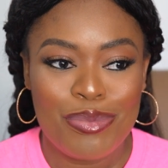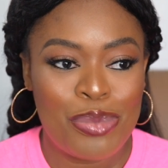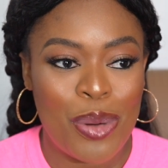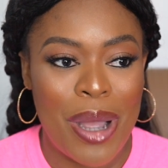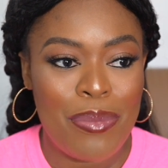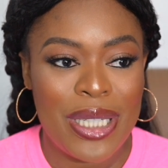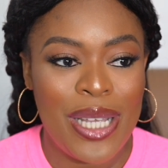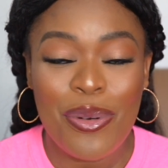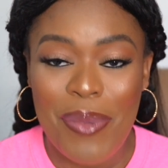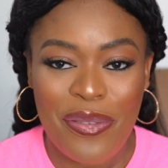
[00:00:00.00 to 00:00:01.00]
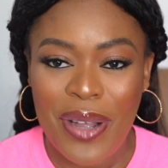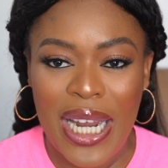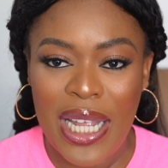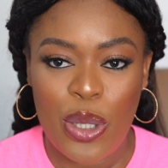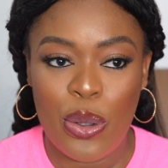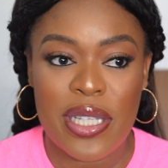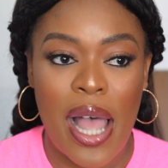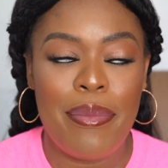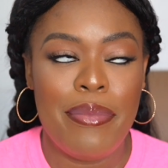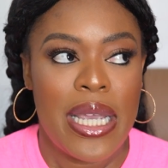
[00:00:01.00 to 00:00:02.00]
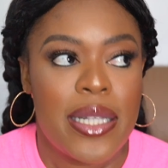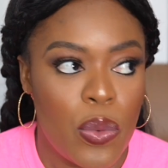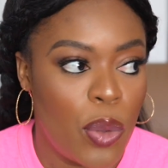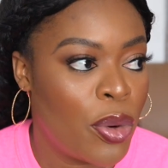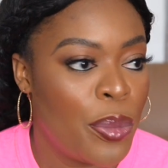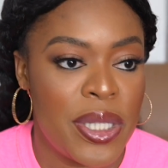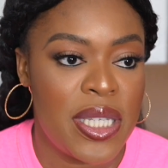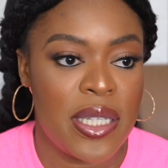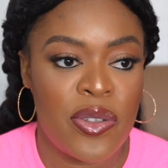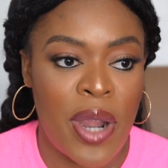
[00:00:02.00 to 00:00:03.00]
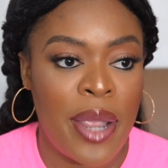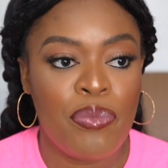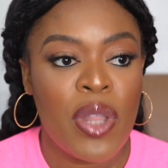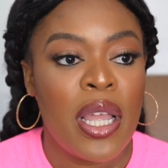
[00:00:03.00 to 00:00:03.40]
Probably even my father-in-law is amazing with properties, right?